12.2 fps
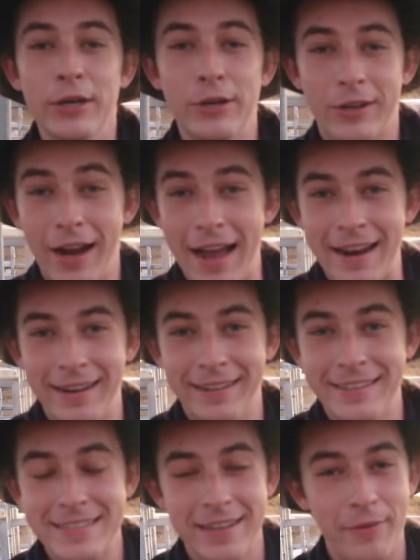All right.
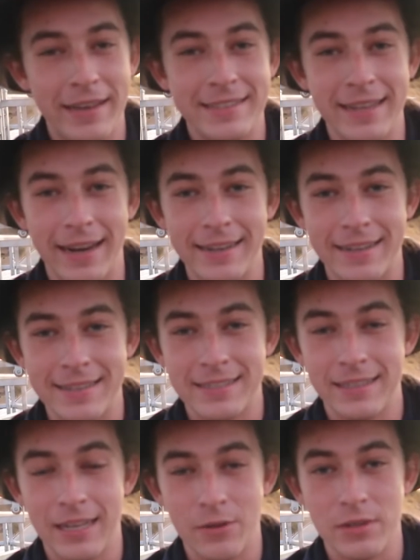So we are done and
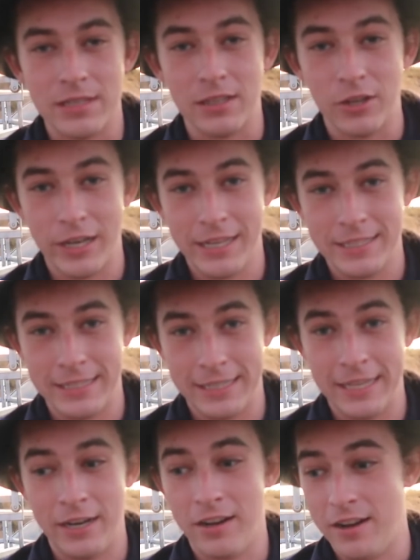dusted. That was a lot easier
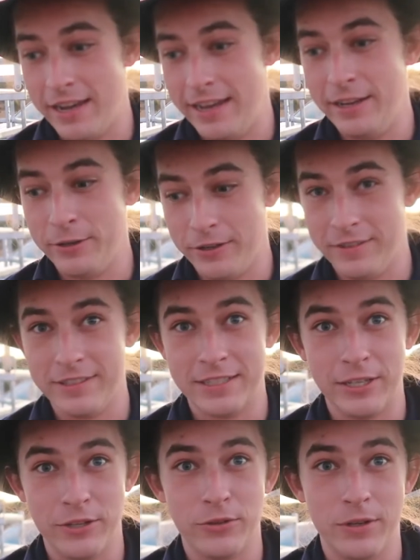than I
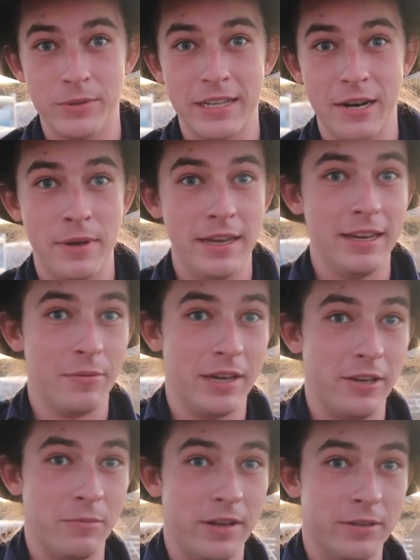honestly thought it was going to be. How about
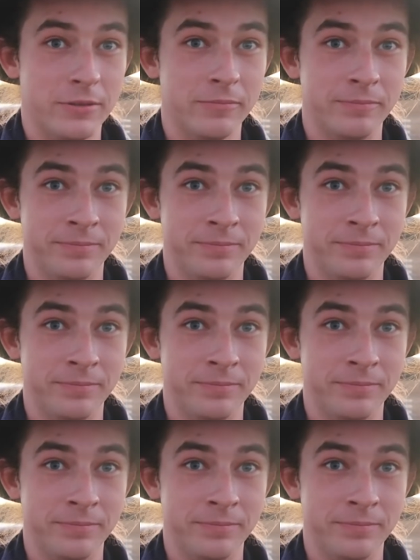you, Michael?